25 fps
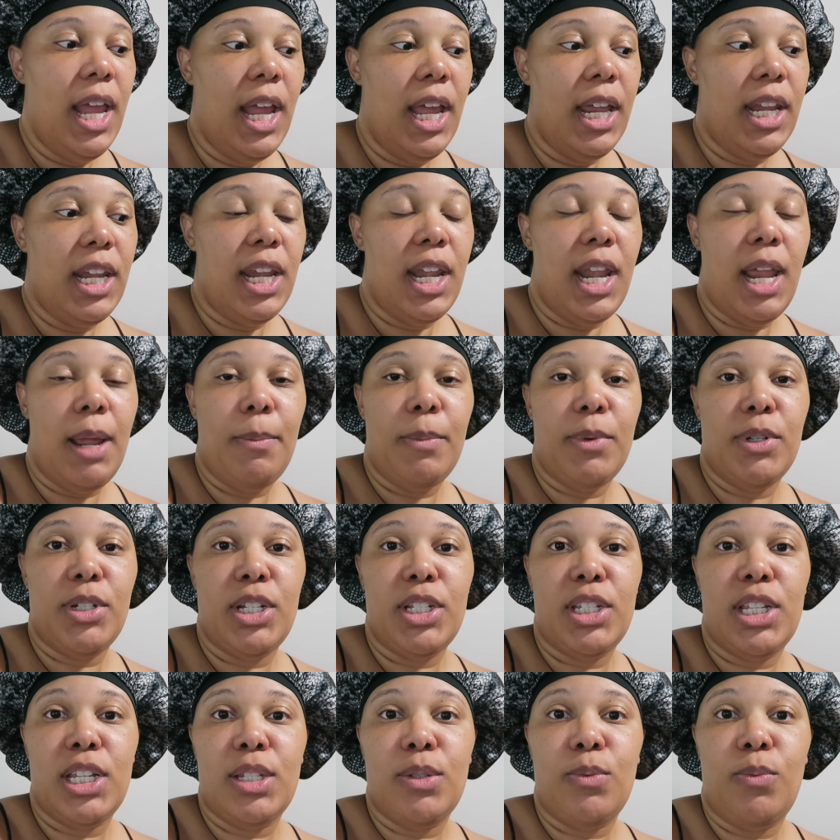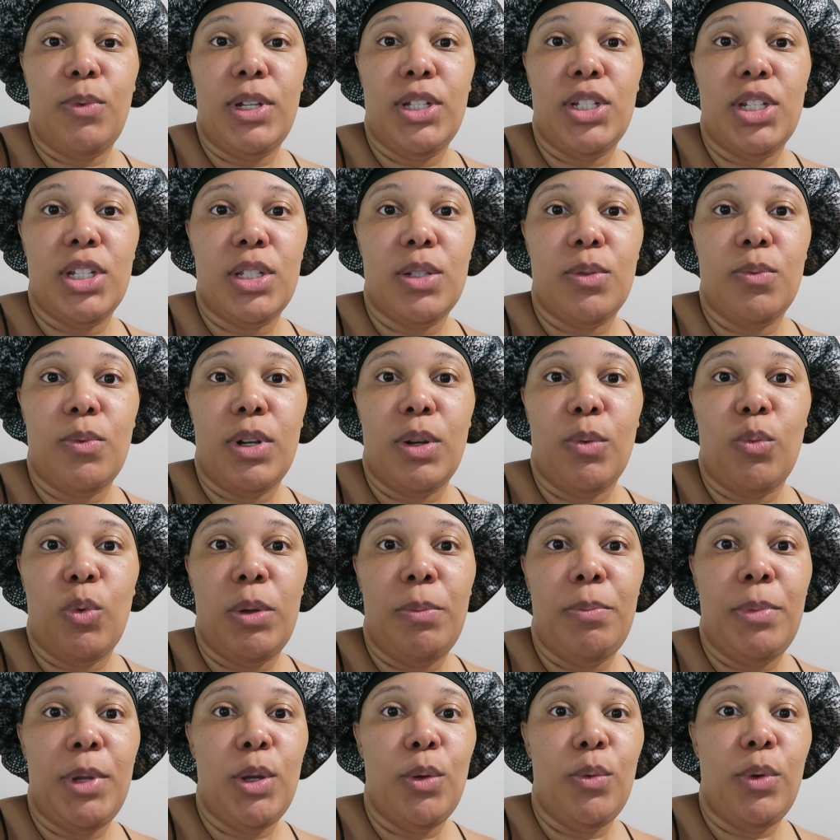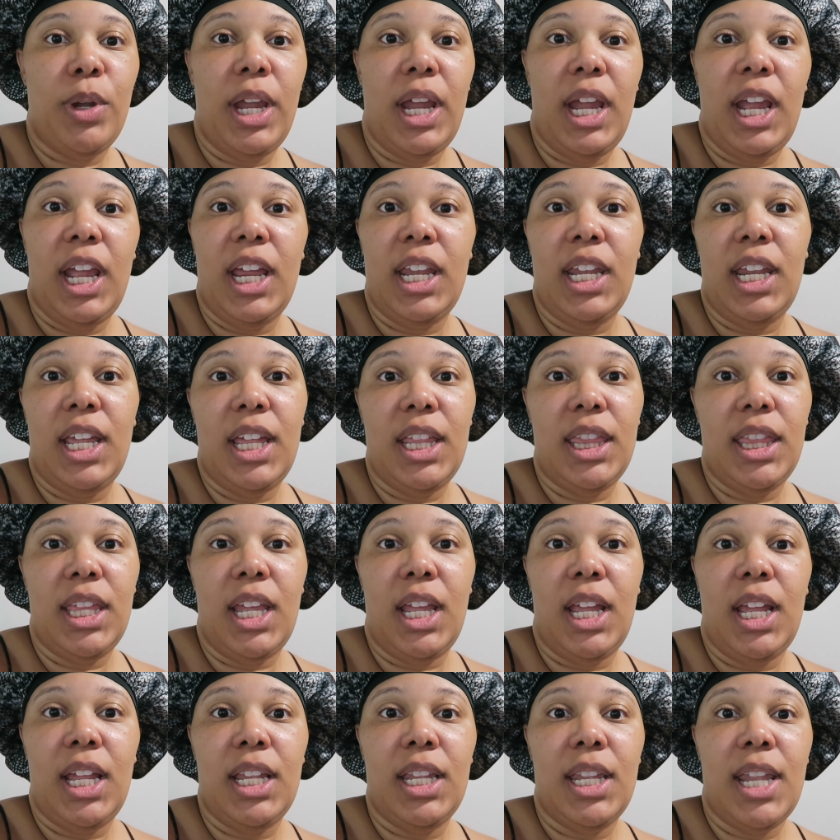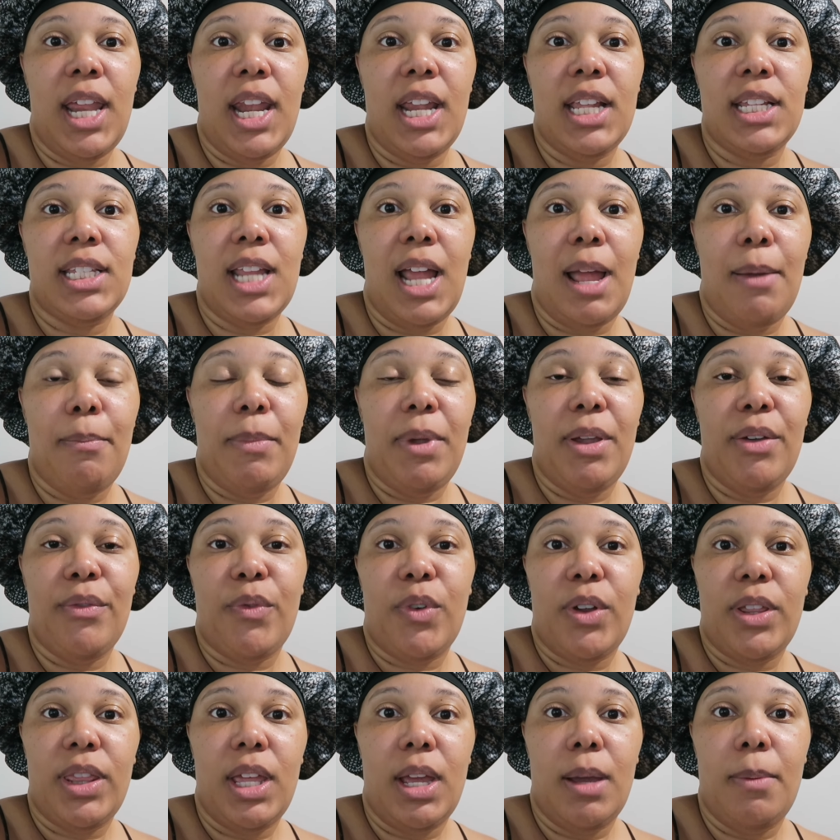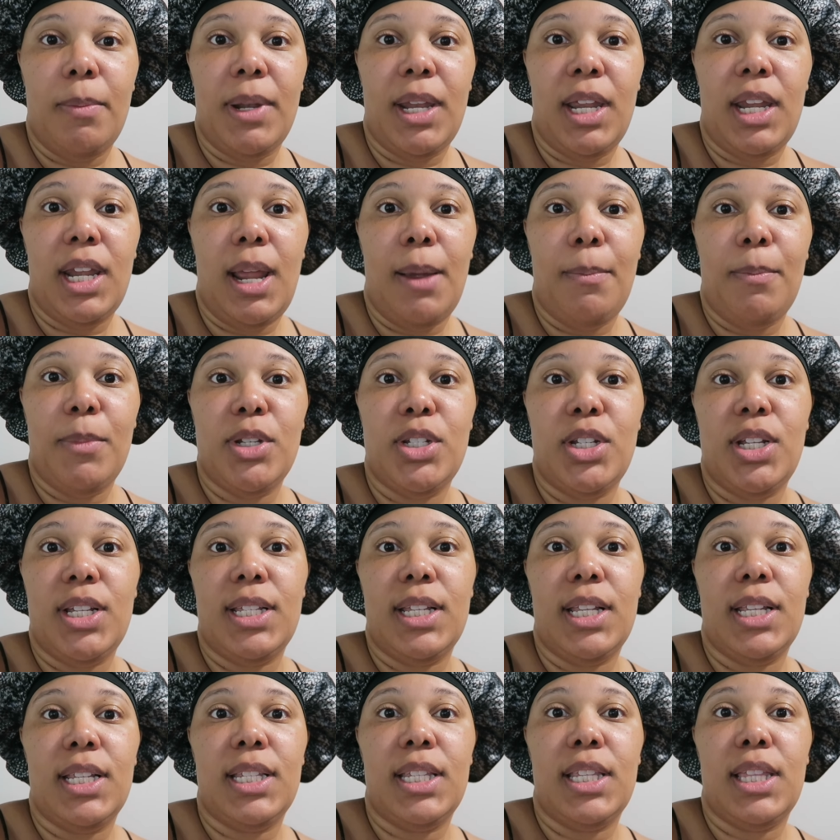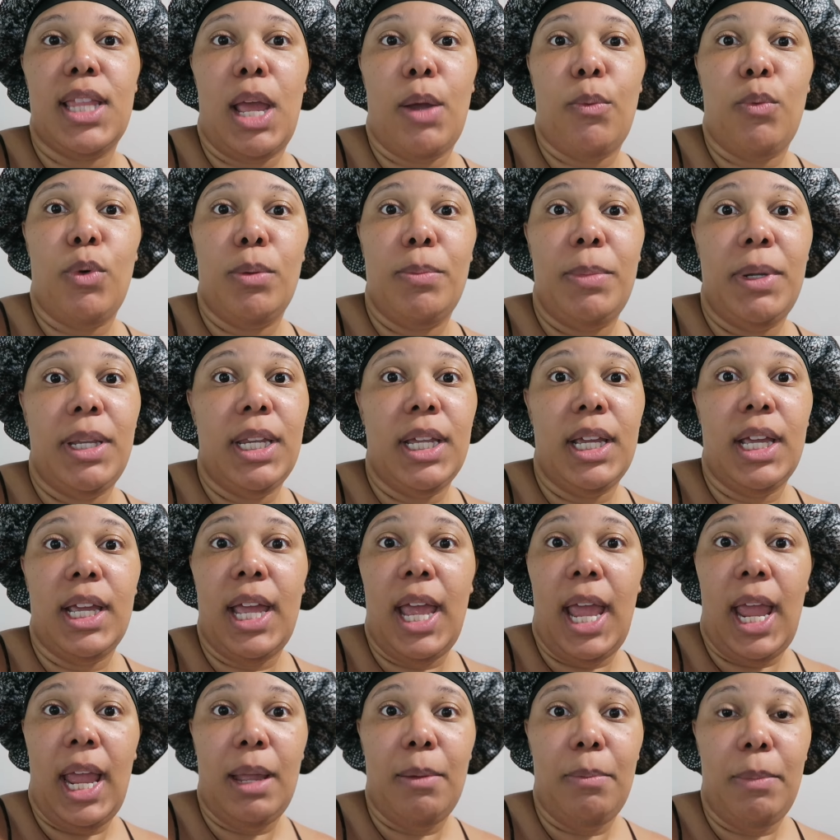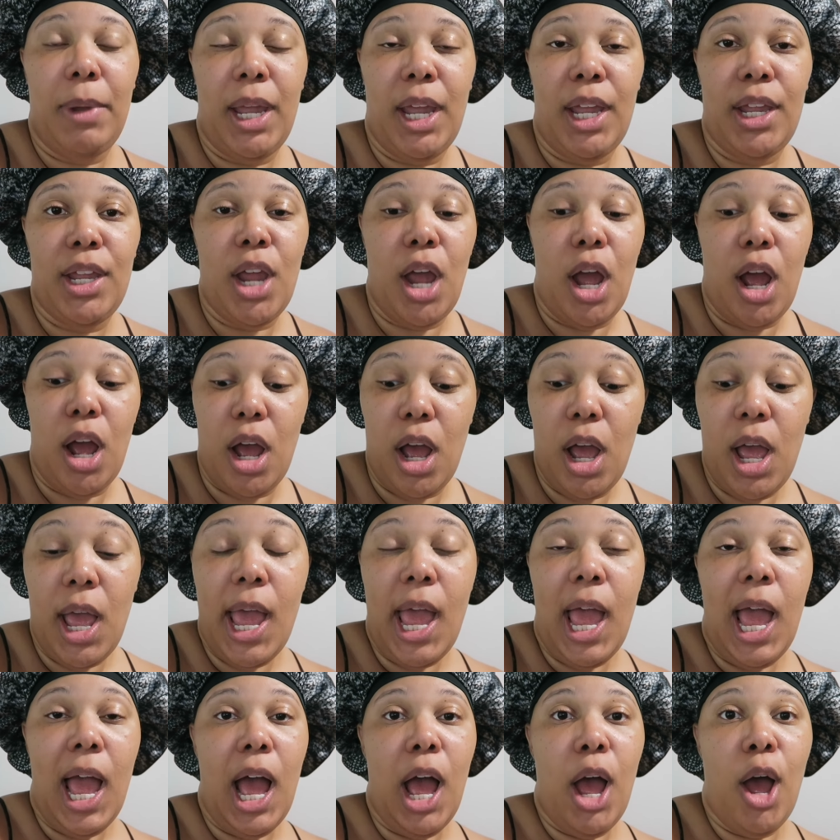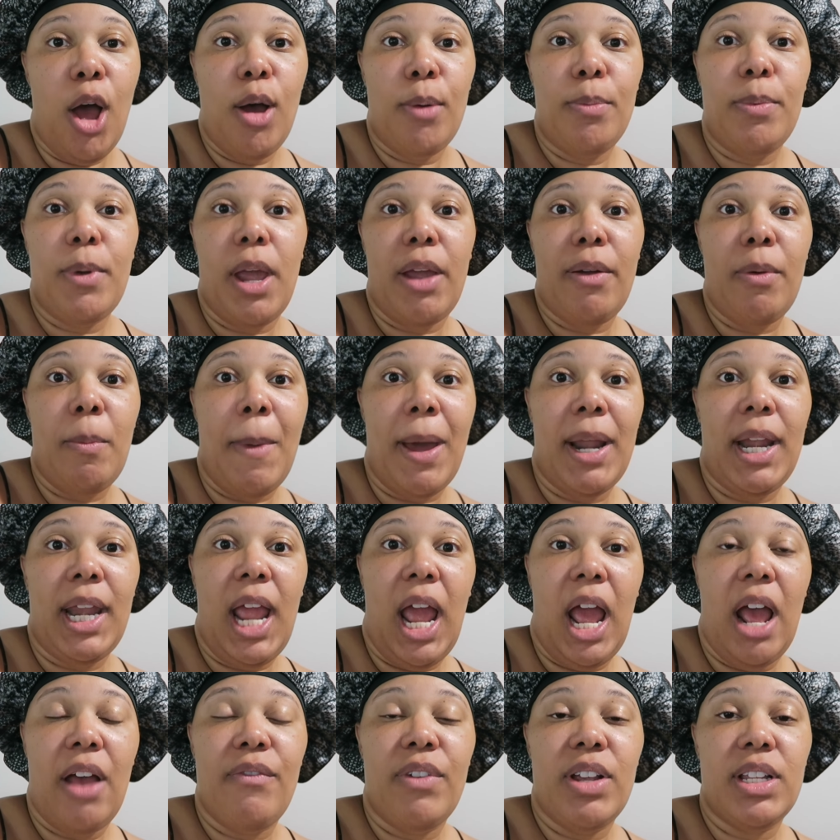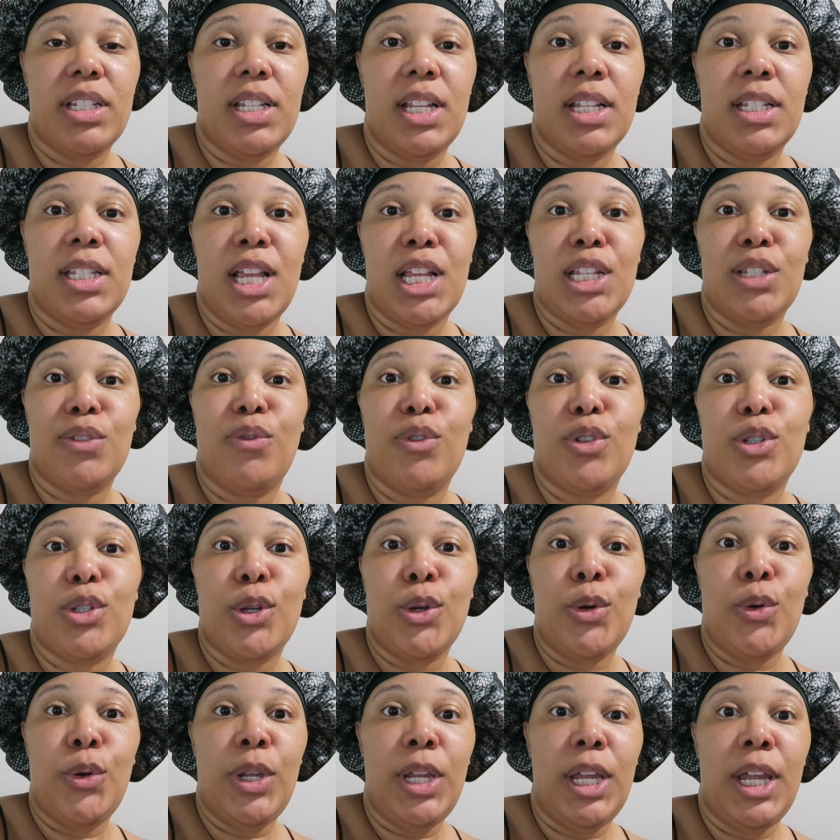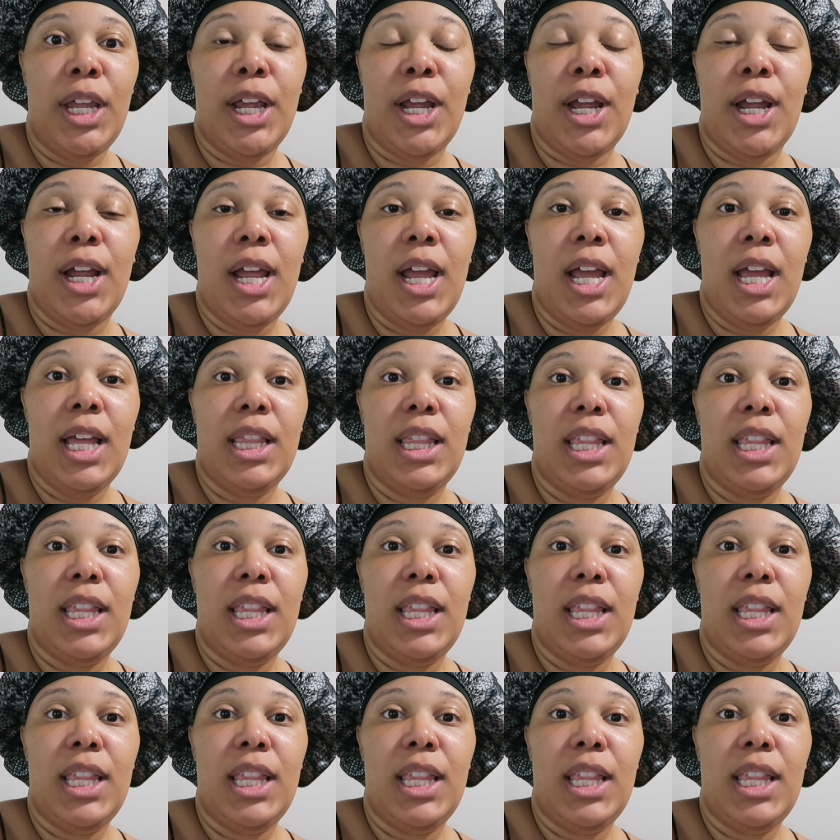In the name of Jesus, we just want to rebuke anything that is not meant for them. In the name of Jesus, thy will be done. Amen, y'all. I hope everybody have a successful school year.